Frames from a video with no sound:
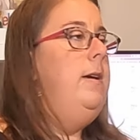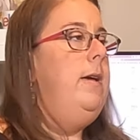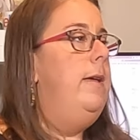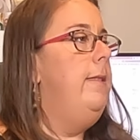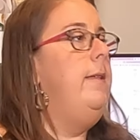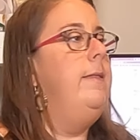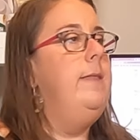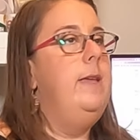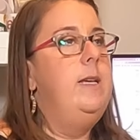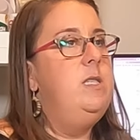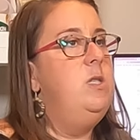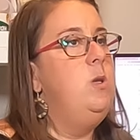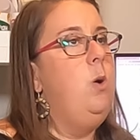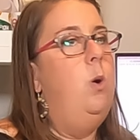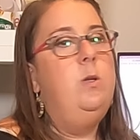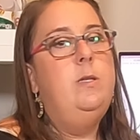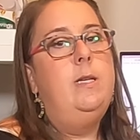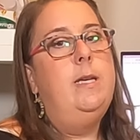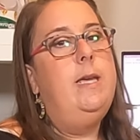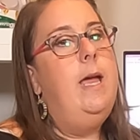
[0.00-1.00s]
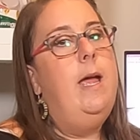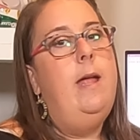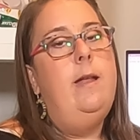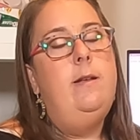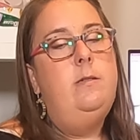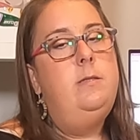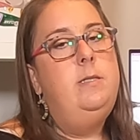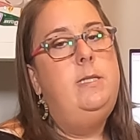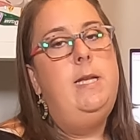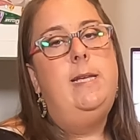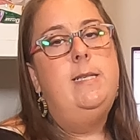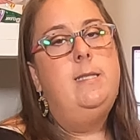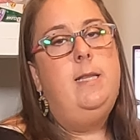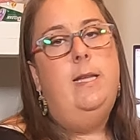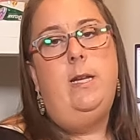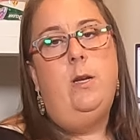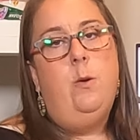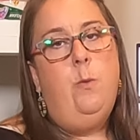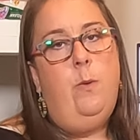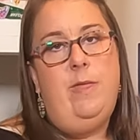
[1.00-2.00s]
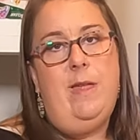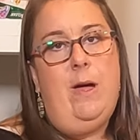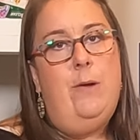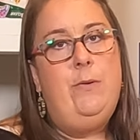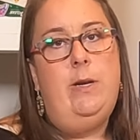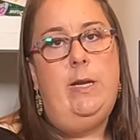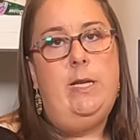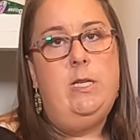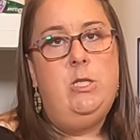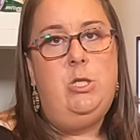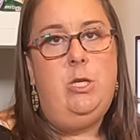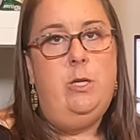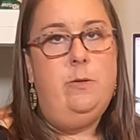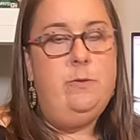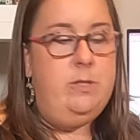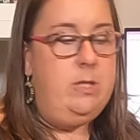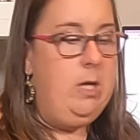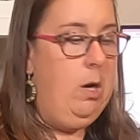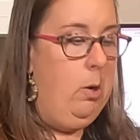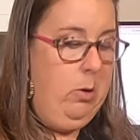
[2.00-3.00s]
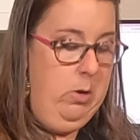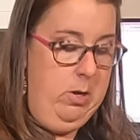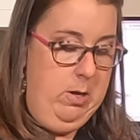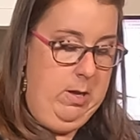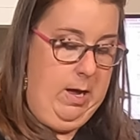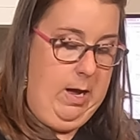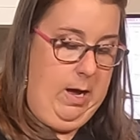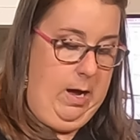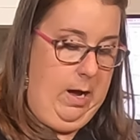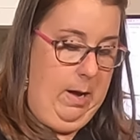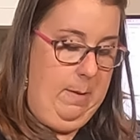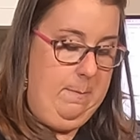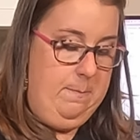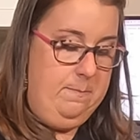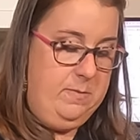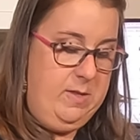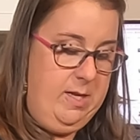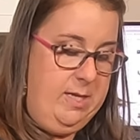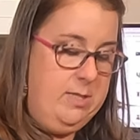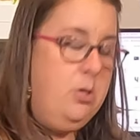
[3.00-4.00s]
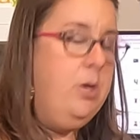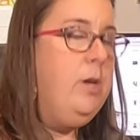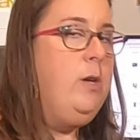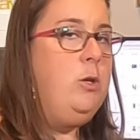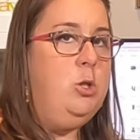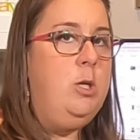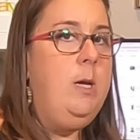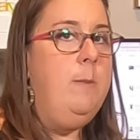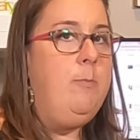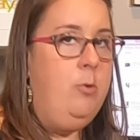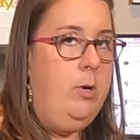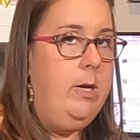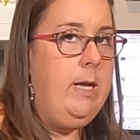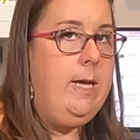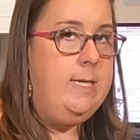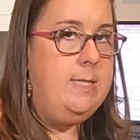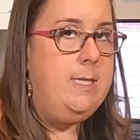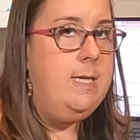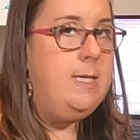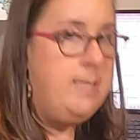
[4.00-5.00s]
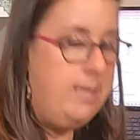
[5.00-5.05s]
And then they sold again days later without an issue. So these are usually a pretty easy